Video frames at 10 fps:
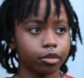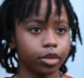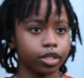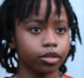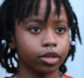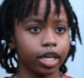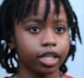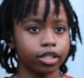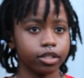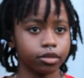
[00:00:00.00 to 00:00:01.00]
It's okay
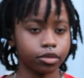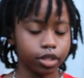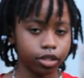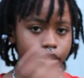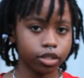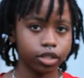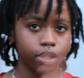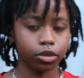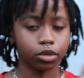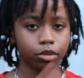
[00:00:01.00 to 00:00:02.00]
to research
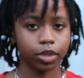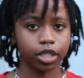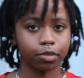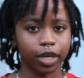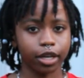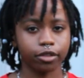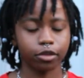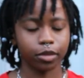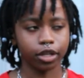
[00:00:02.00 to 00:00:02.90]
and also be inspired from